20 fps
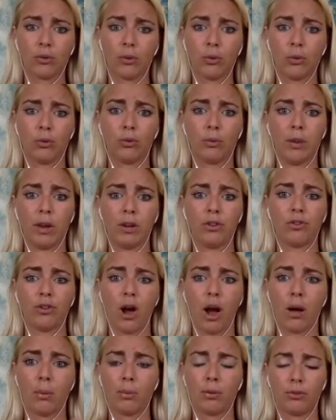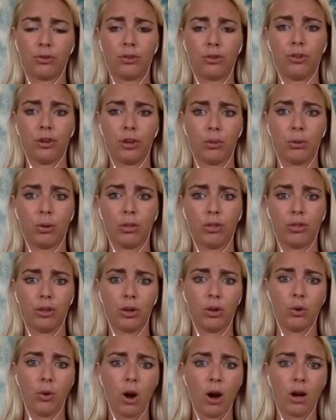whose main job is to deal with the
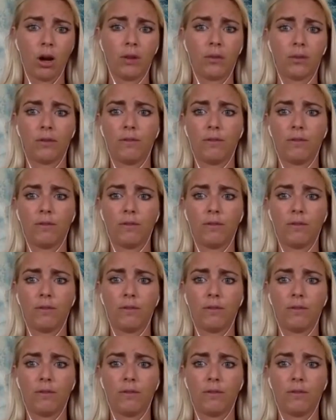iguanas